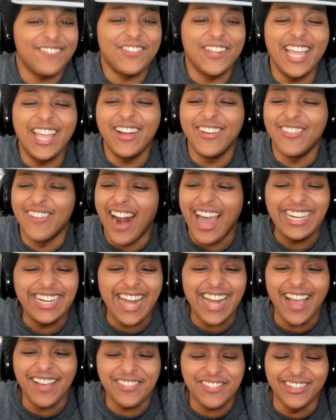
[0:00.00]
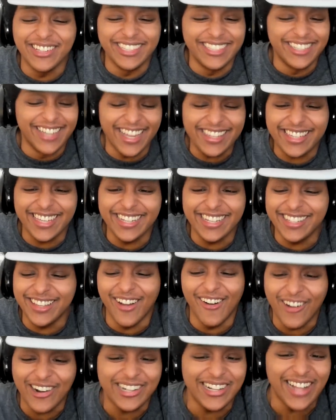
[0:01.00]
play where I did absolutely nothing
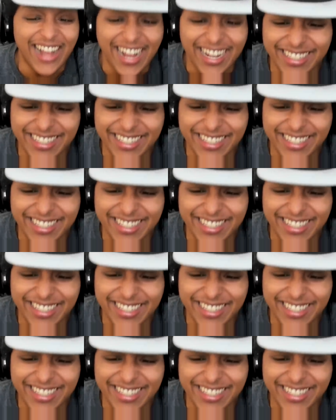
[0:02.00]
the whole clock?